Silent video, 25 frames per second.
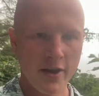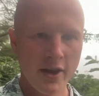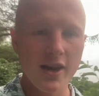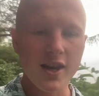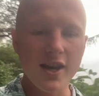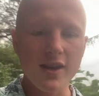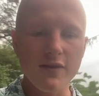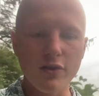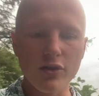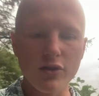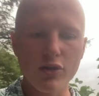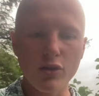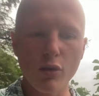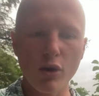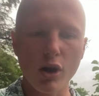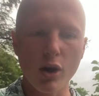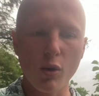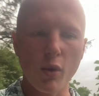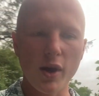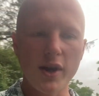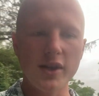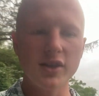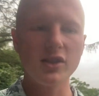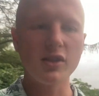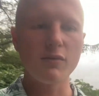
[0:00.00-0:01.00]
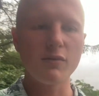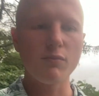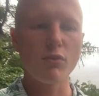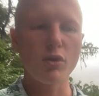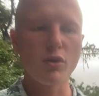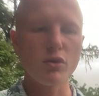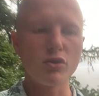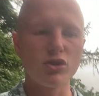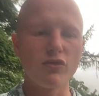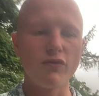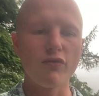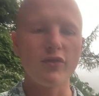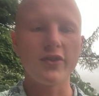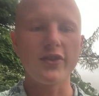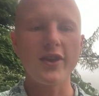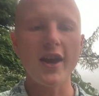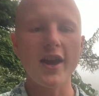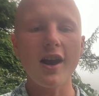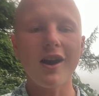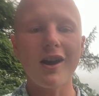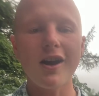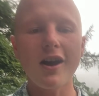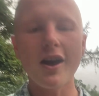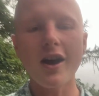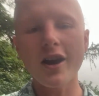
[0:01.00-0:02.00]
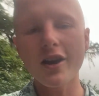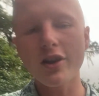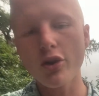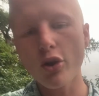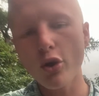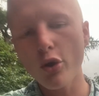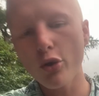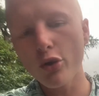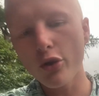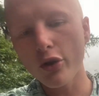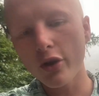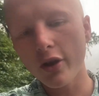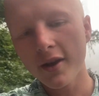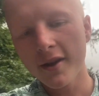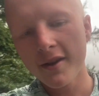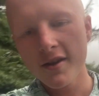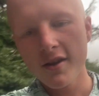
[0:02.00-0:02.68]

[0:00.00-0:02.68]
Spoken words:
even though I wasted most of the day, I know that